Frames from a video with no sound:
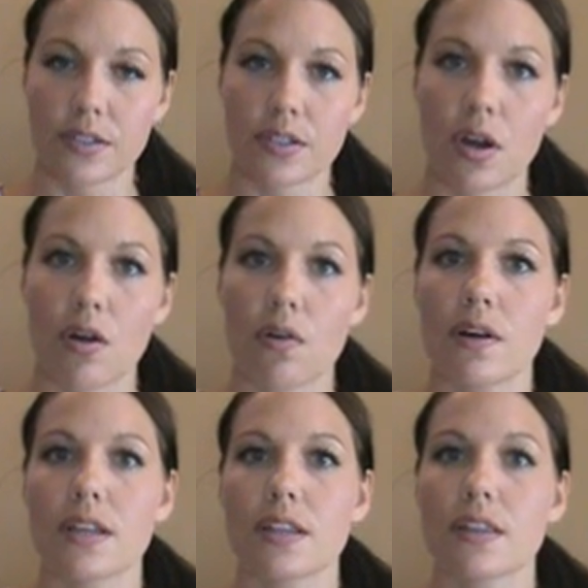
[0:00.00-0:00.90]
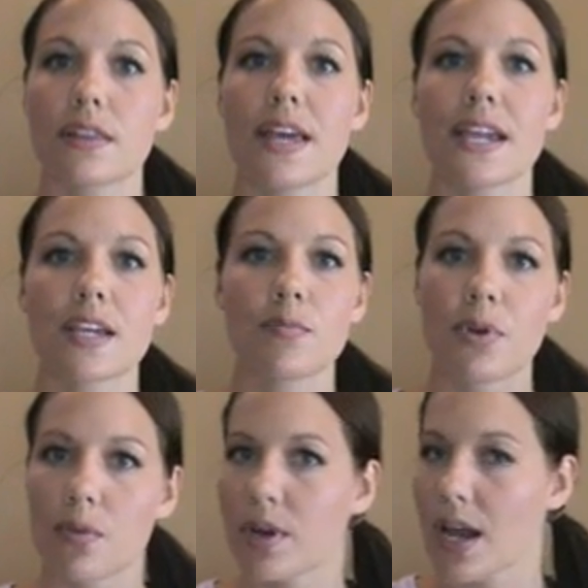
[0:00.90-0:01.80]
so they can
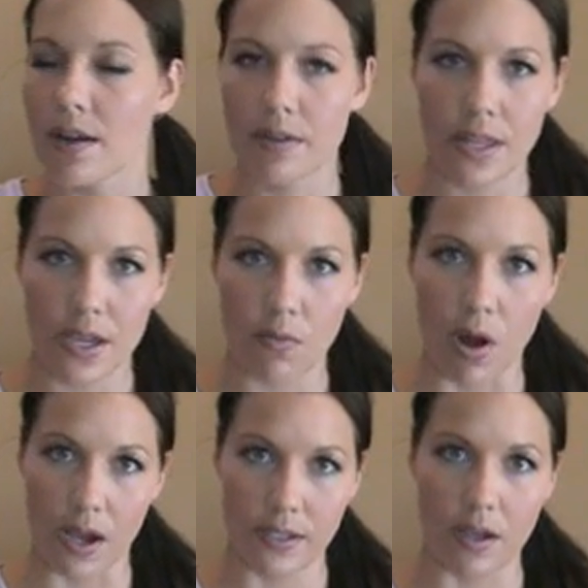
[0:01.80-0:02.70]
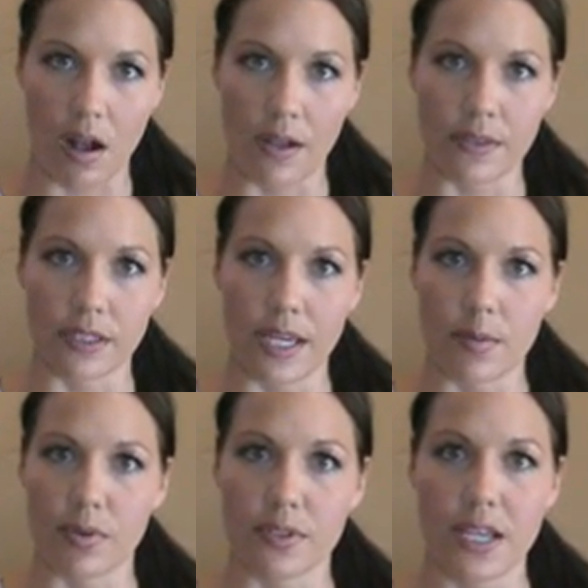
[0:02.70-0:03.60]
put whatever they want on the
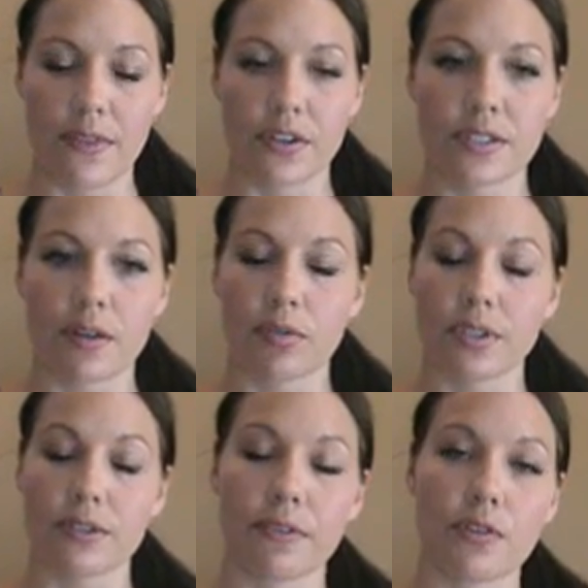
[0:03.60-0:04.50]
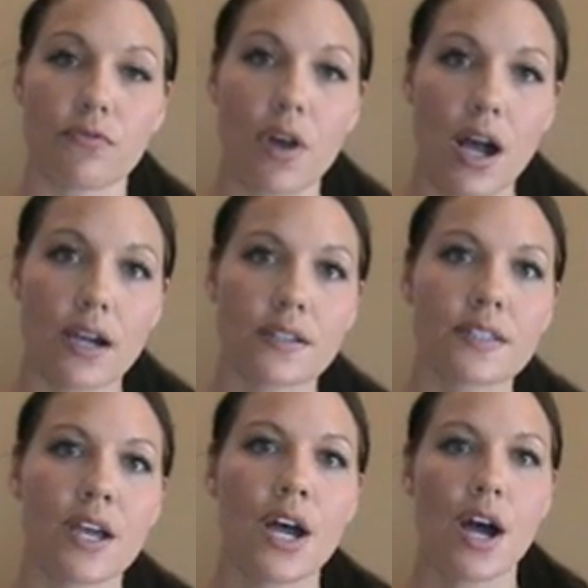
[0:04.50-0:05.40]
labels, and there's several different rungs